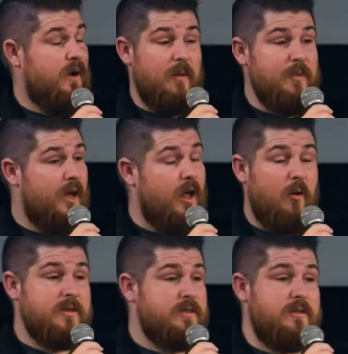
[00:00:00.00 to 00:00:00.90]
I'm not
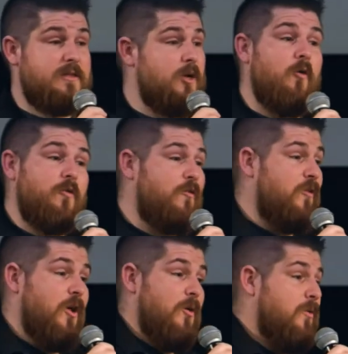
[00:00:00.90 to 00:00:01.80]
always in this
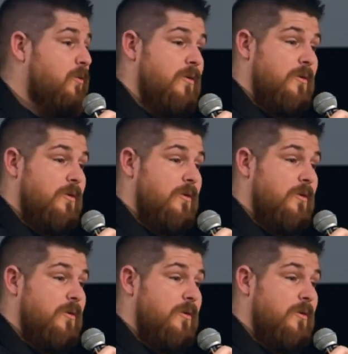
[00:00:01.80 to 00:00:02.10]
overflow.